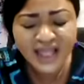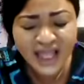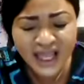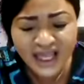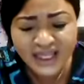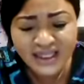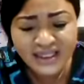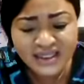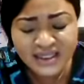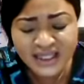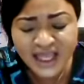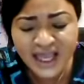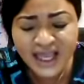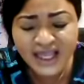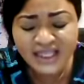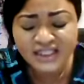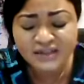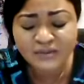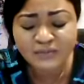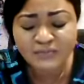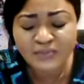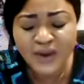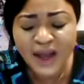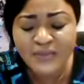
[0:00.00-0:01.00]

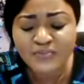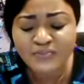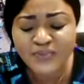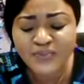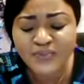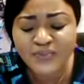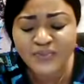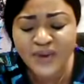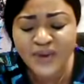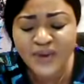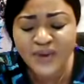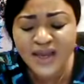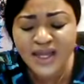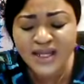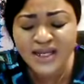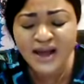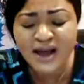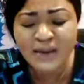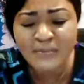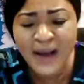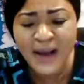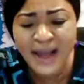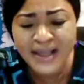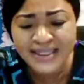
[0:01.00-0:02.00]
things
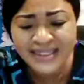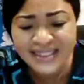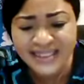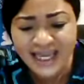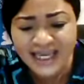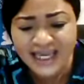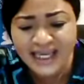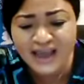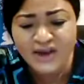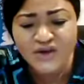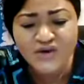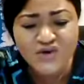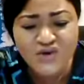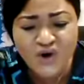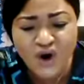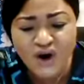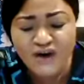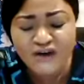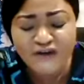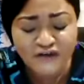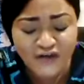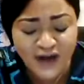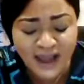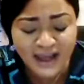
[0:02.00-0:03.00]
by taking
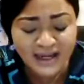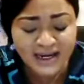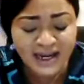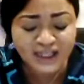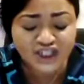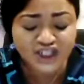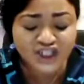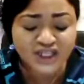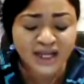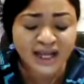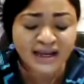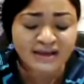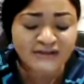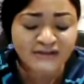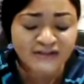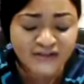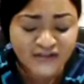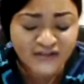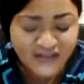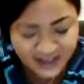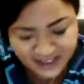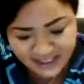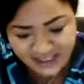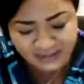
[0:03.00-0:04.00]
wrong financial
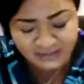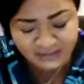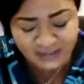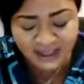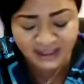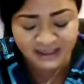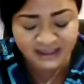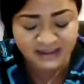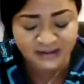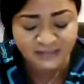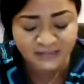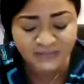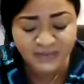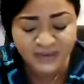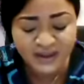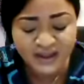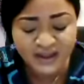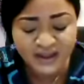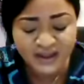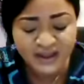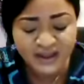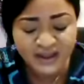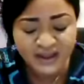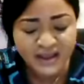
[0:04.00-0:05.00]
investments.
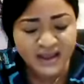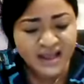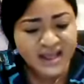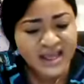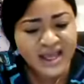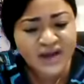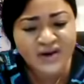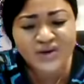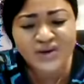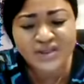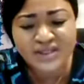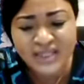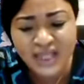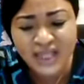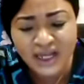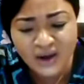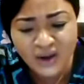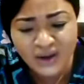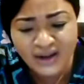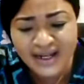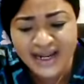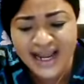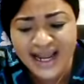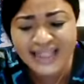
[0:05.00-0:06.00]
You're going to say,
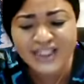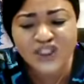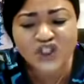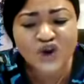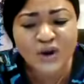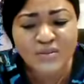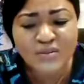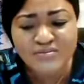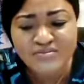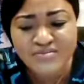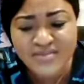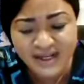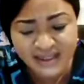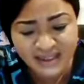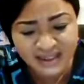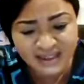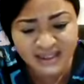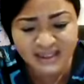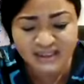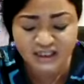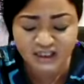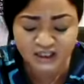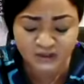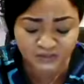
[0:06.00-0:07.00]
Lord, let your
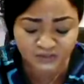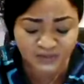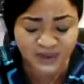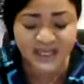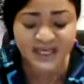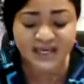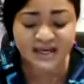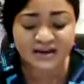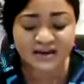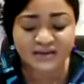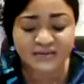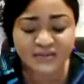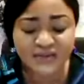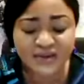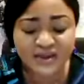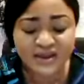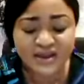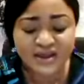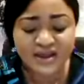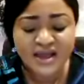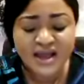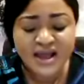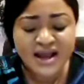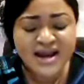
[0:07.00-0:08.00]
mercy speak.
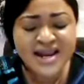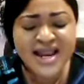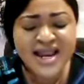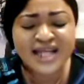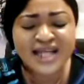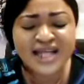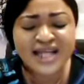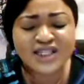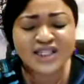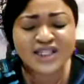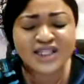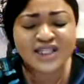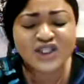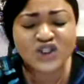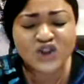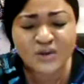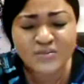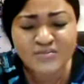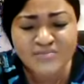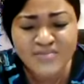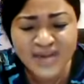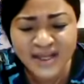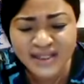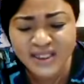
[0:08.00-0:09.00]
Let your
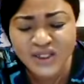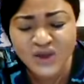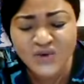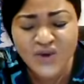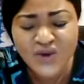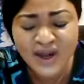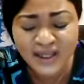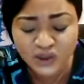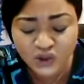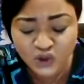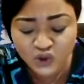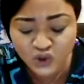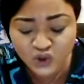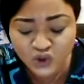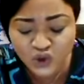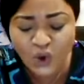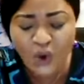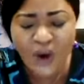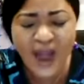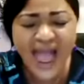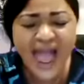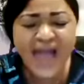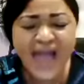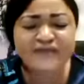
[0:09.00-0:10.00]
mercy
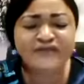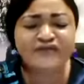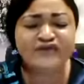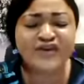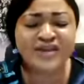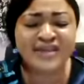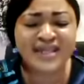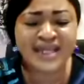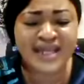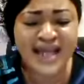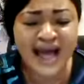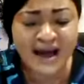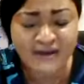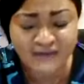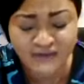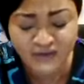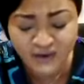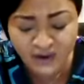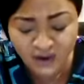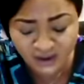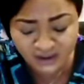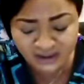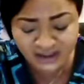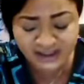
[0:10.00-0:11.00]
restore everything I
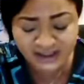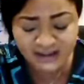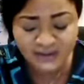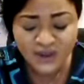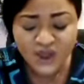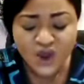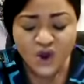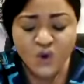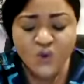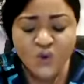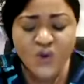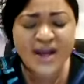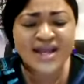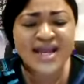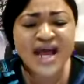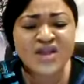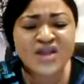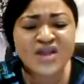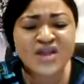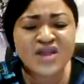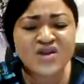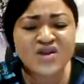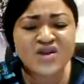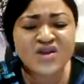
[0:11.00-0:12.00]
have lost.
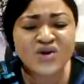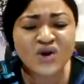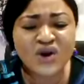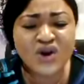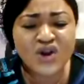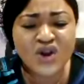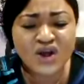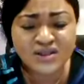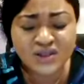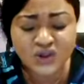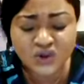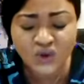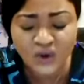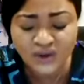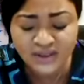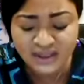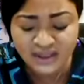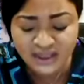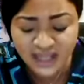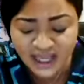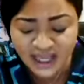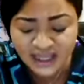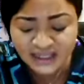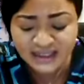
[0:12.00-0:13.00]
Whether you lost those
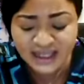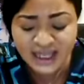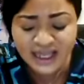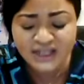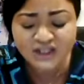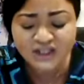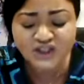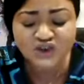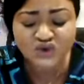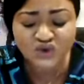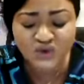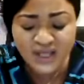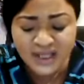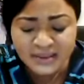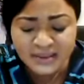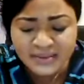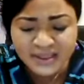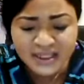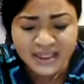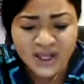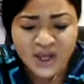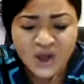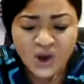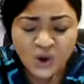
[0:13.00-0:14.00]
things in
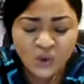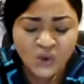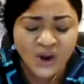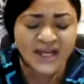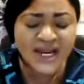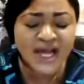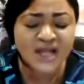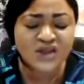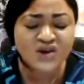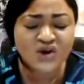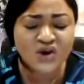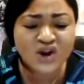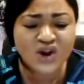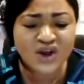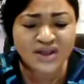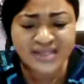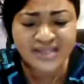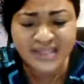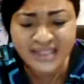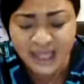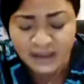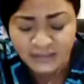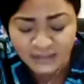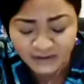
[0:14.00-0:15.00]
dreams, whether you
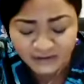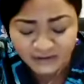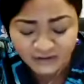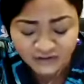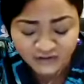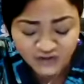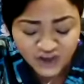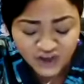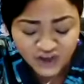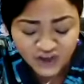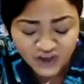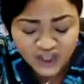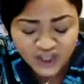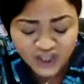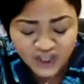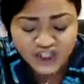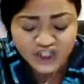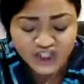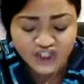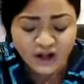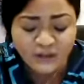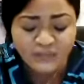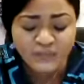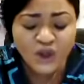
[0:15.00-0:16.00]
lost them in
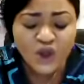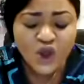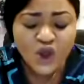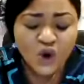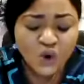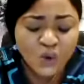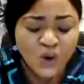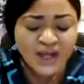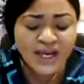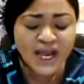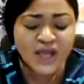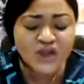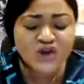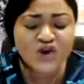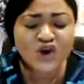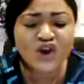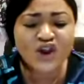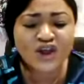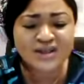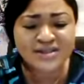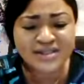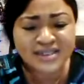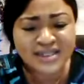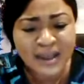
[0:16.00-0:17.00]
vision, whether you
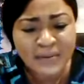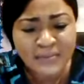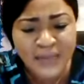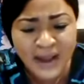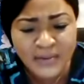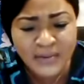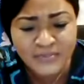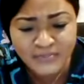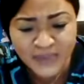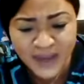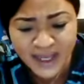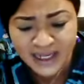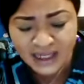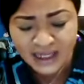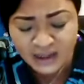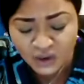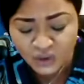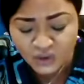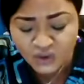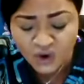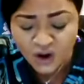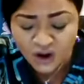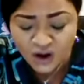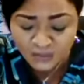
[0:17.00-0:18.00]
lost them by being in
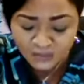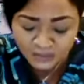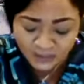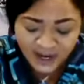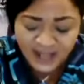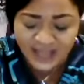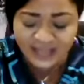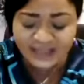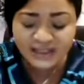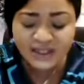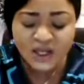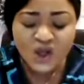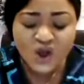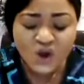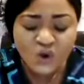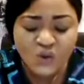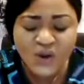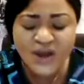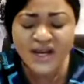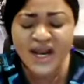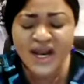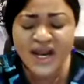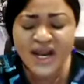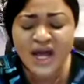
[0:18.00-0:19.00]
the wrong place,
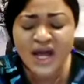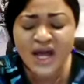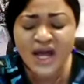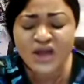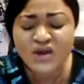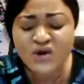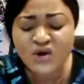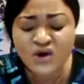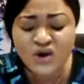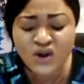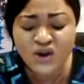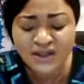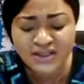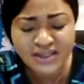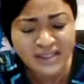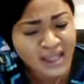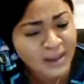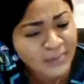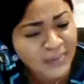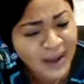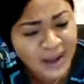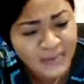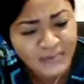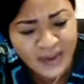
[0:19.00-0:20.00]
whether you lost them
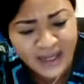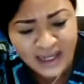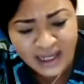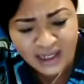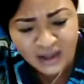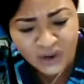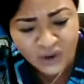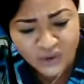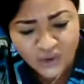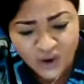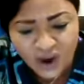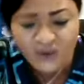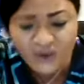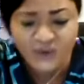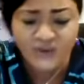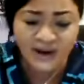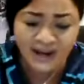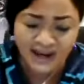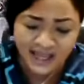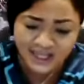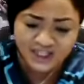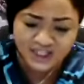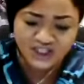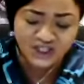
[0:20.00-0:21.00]
by being in the wrong
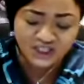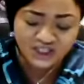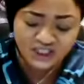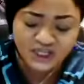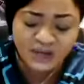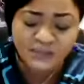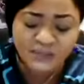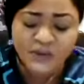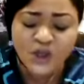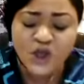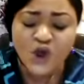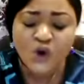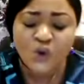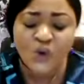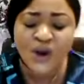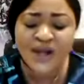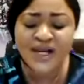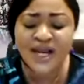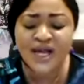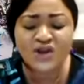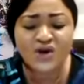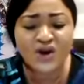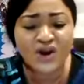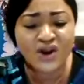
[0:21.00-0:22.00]
relationship,
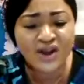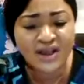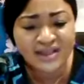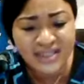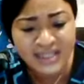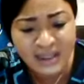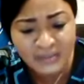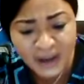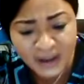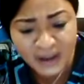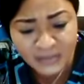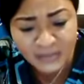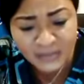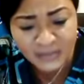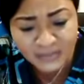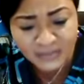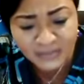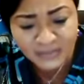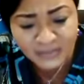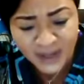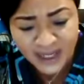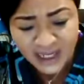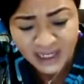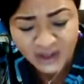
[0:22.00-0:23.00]
whether you lost them by
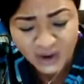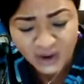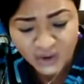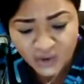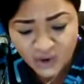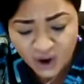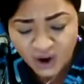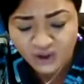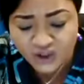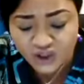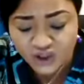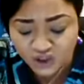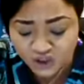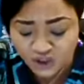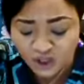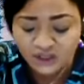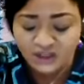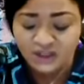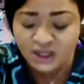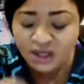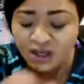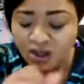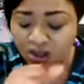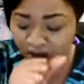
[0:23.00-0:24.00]
being in the wrong
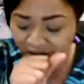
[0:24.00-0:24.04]
church,